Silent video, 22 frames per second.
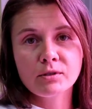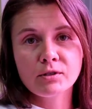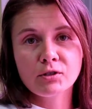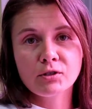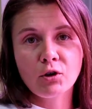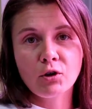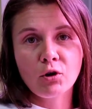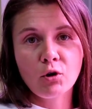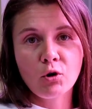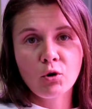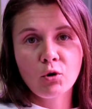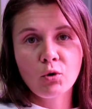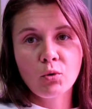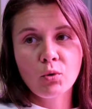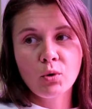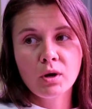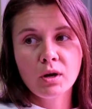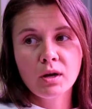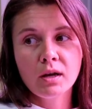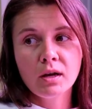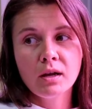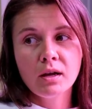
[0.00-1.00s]

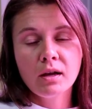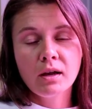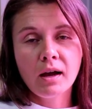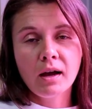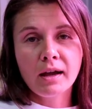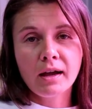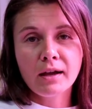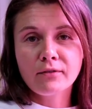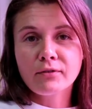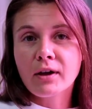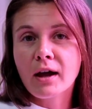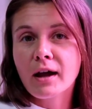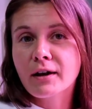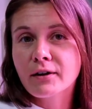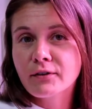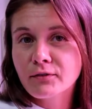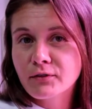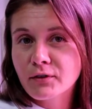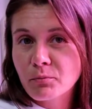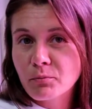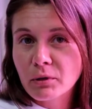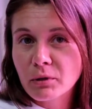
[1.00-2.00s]
So I have kind
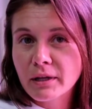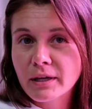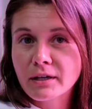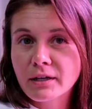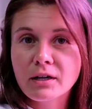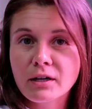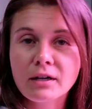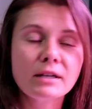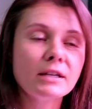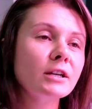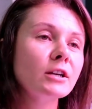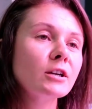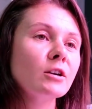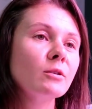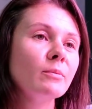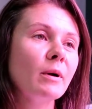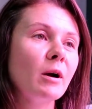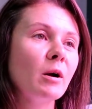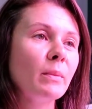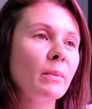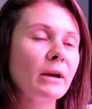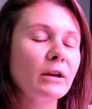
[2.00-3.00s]
of complained on here
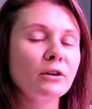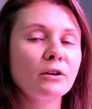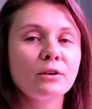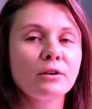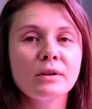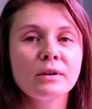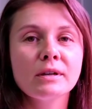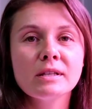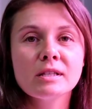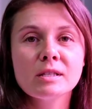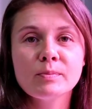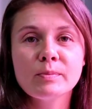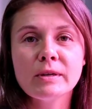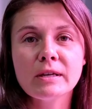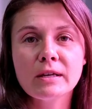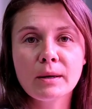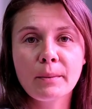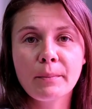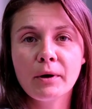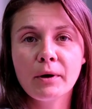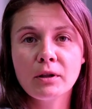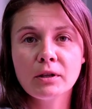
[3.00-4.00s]
about microgreens
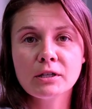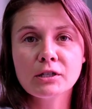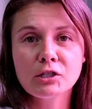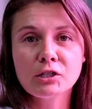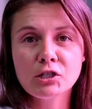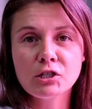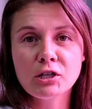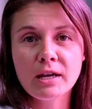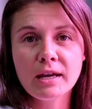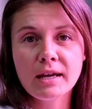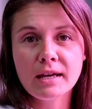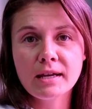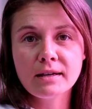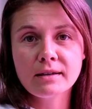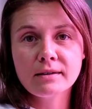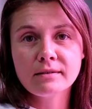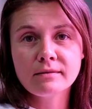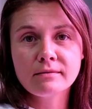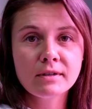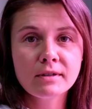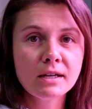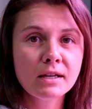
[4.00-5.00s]
being a ball and
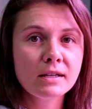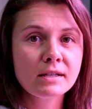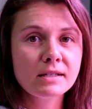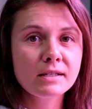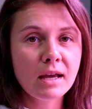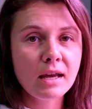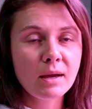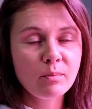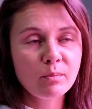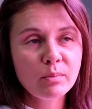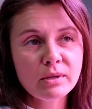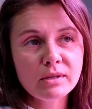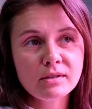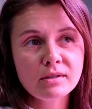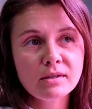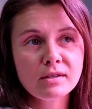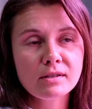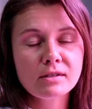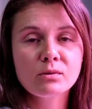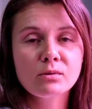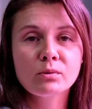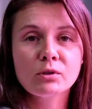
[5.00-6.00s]
chain type
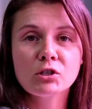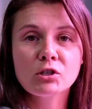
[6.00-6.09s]
business,